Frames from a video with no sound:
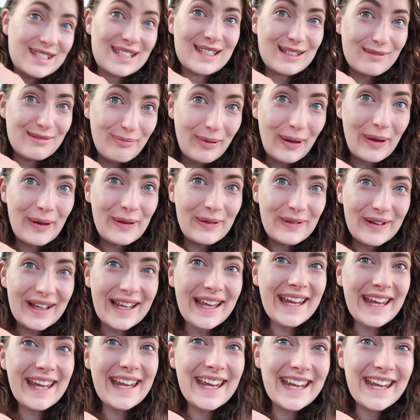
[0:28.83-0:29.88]
in the boot,
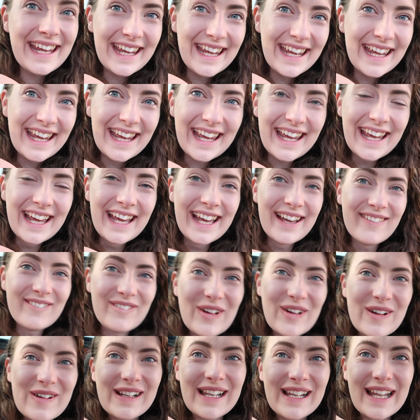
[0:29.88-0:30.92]

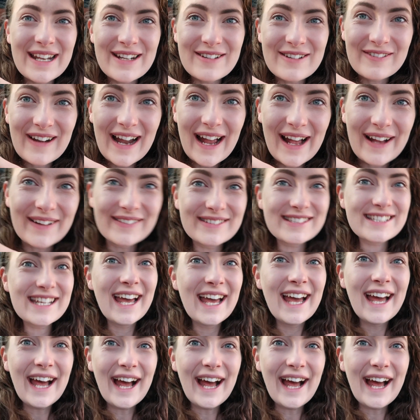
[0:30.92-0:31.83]
bootling around.